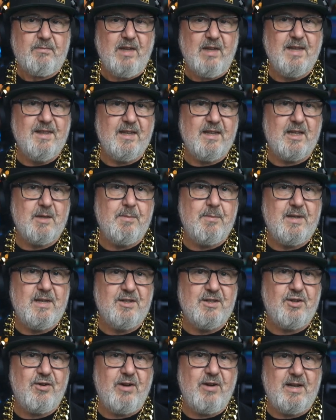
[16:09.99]
and that can be
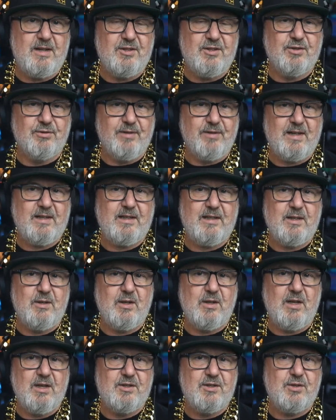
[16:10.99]
integrated directly
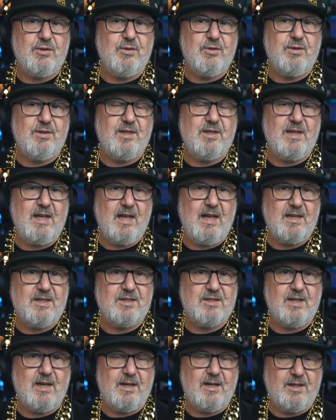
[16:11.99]
into
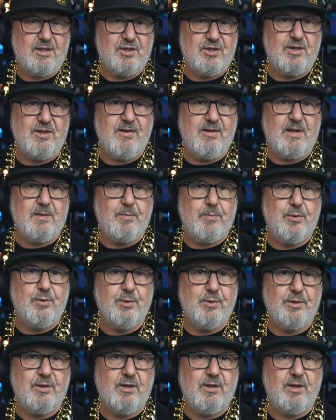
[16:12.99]
the generator port